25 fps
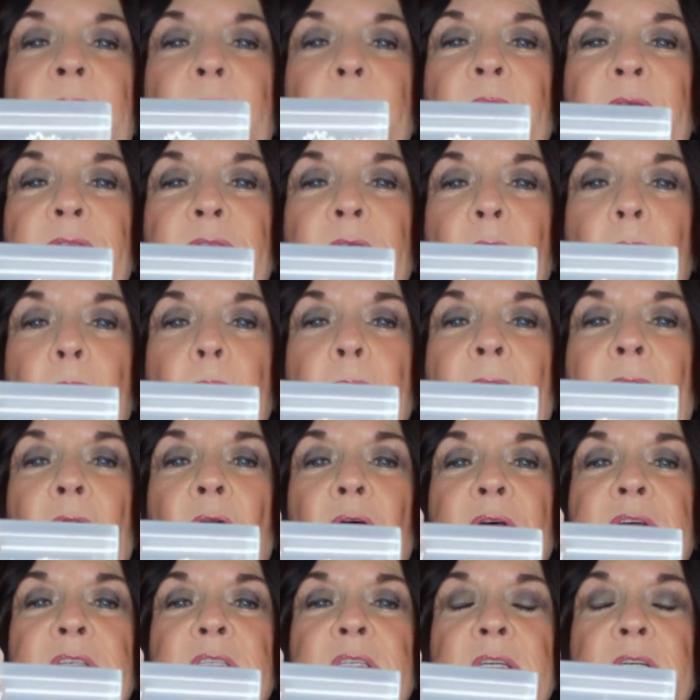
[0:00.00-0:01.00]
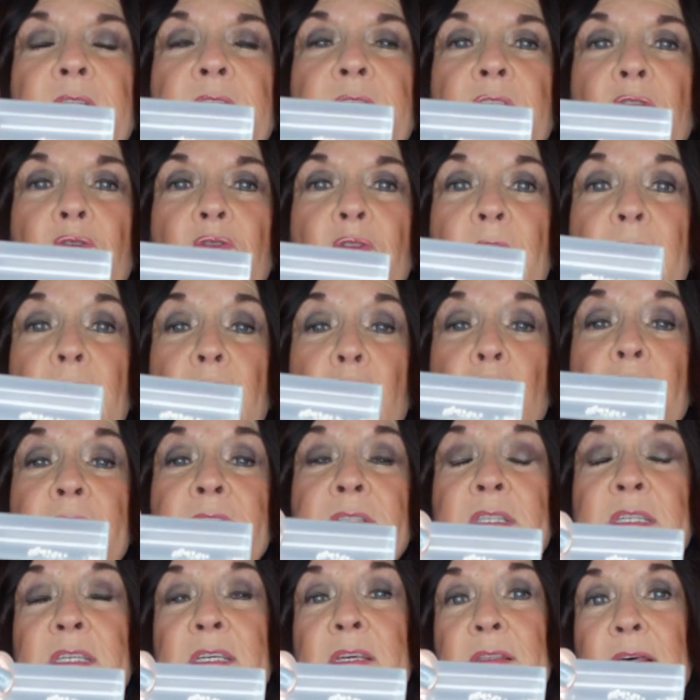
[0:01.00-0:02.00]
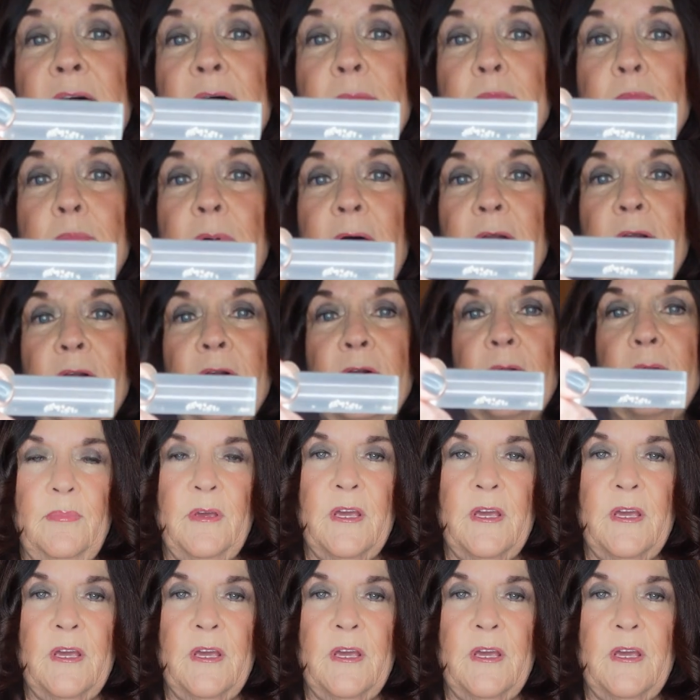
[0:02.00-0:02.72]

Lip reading: but they're pelleted so that you could see them better.